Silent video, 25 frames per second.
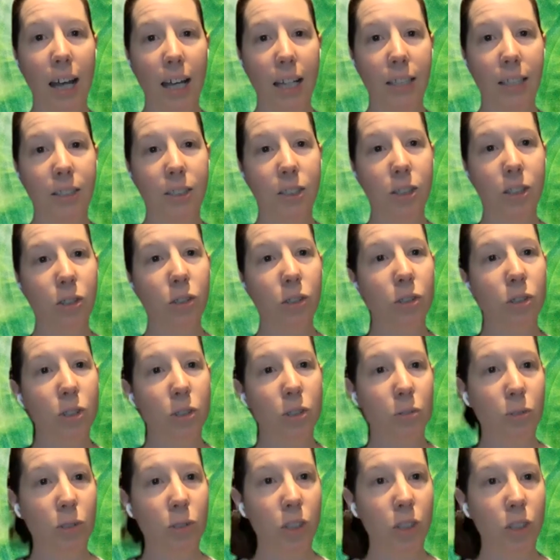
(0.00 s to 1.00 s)
And so,
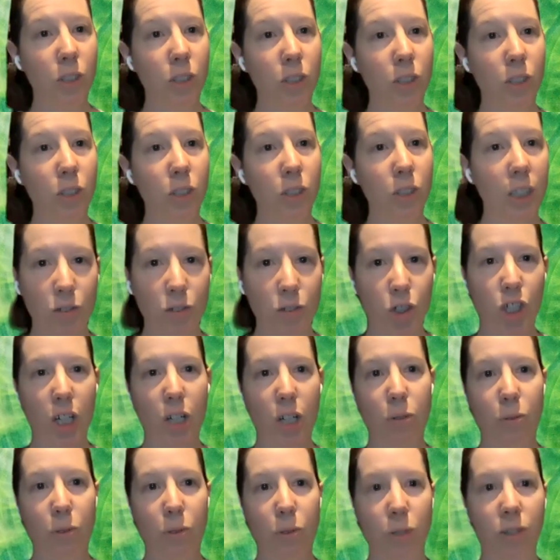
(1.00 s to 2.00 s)
Chris, would you like to
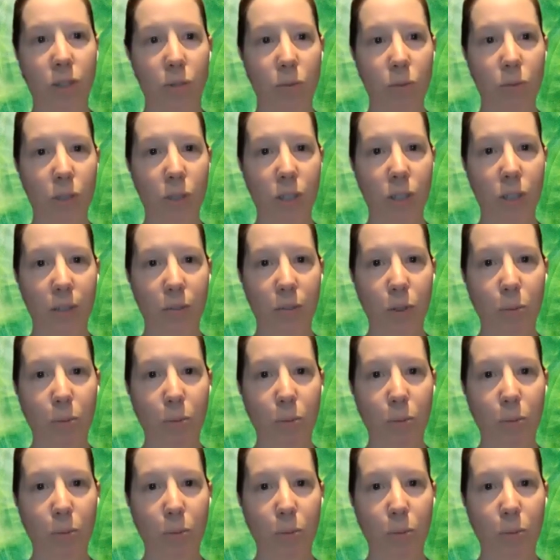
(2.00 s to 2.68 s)
kind of share with